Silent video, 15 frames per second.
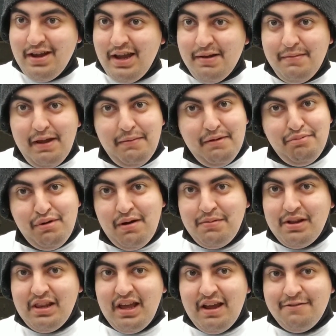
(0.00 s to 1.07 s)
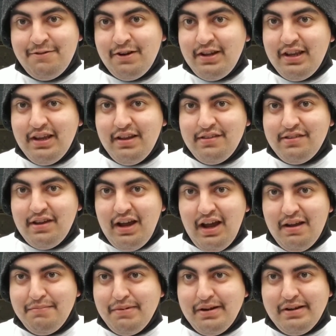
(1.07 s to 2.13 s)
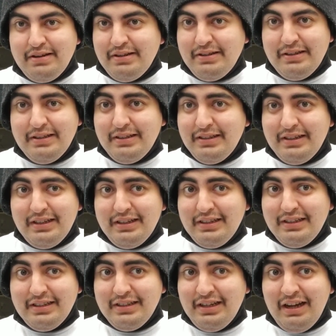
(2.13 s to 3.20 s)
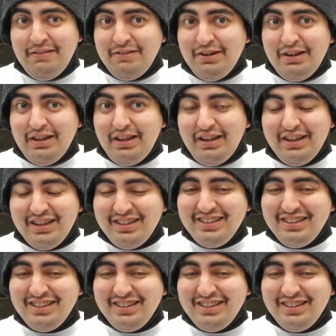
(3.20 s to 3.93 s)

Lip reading: It made me probably laugh on the inside, but not really.